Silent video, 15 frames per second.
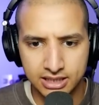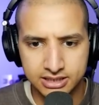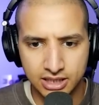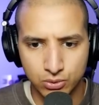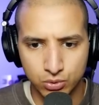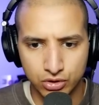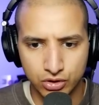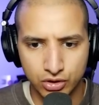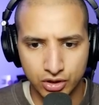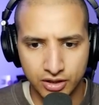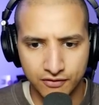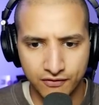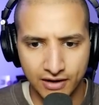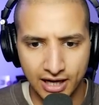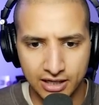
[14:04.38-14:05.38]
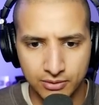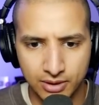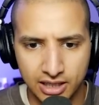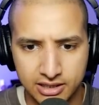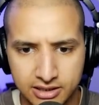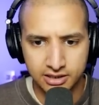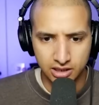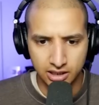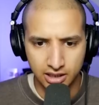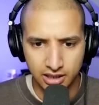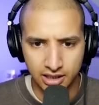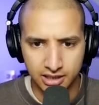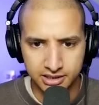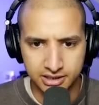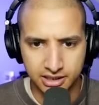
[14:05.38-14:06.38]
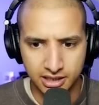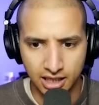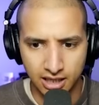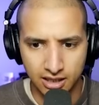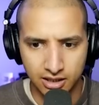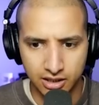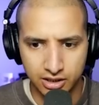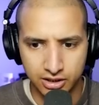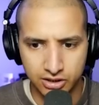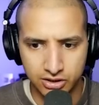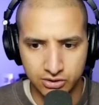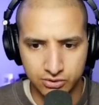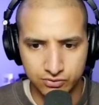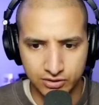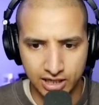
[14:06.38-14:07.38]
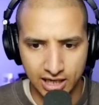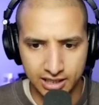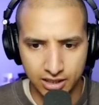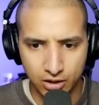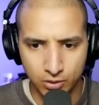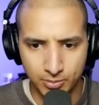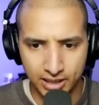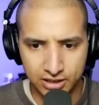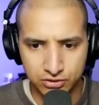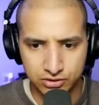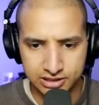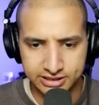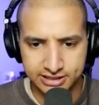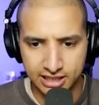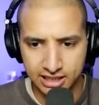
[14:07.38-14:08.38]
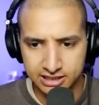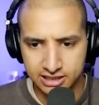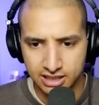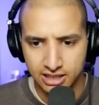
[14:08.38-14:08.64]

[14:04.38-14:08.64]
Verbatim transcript: they wouldn't hurt a fly, right? Hey, Chica, you've got to go back to the stage.